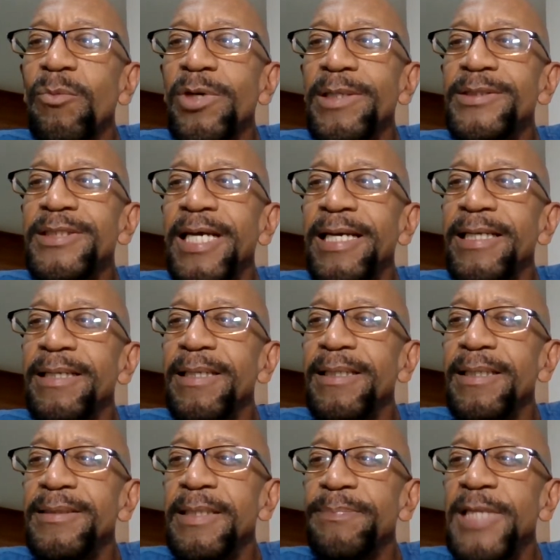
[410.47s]
What is saying?
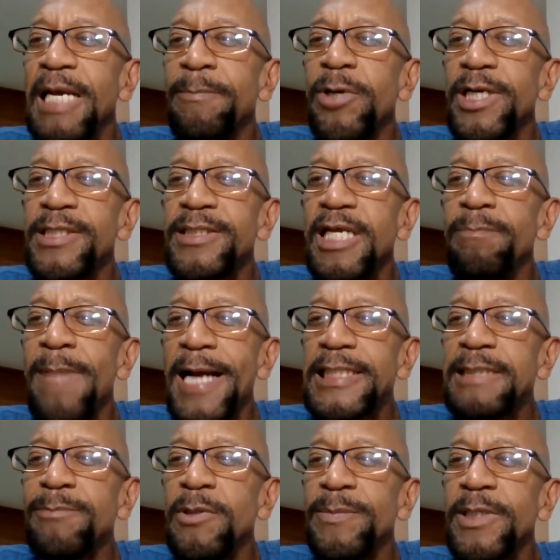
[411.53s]
In September, they said
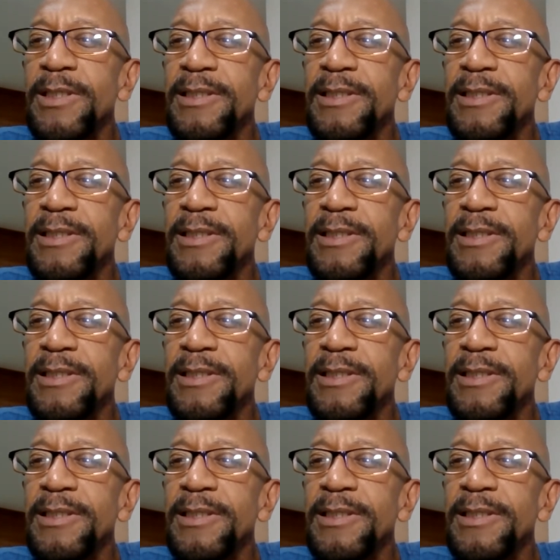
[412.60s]
maximum